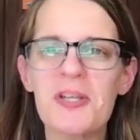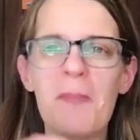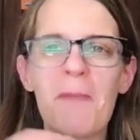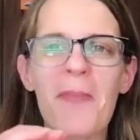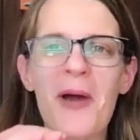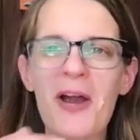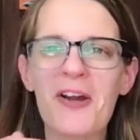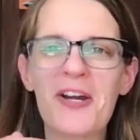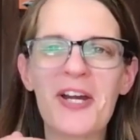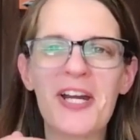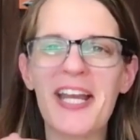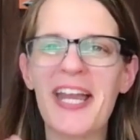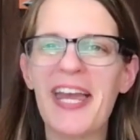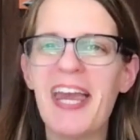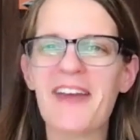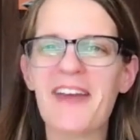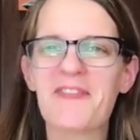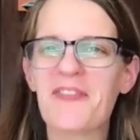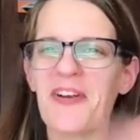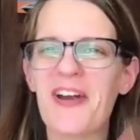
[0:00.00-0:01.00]
and
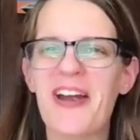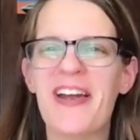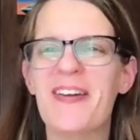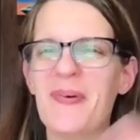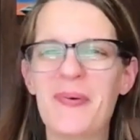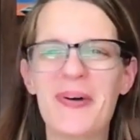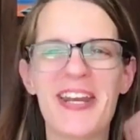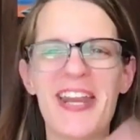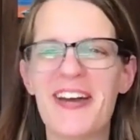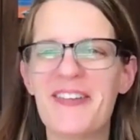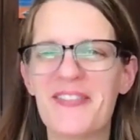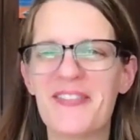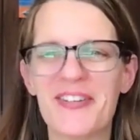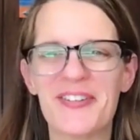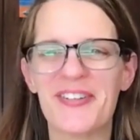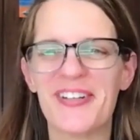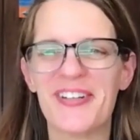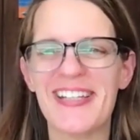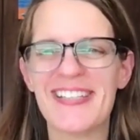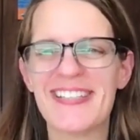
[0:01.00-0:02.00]
marketing for
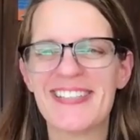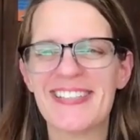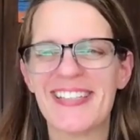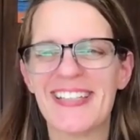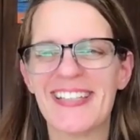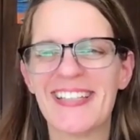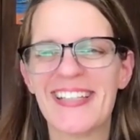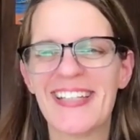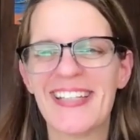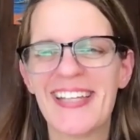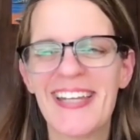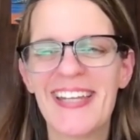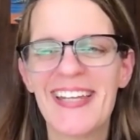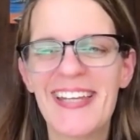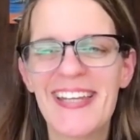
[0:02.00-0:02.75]
whatever reason.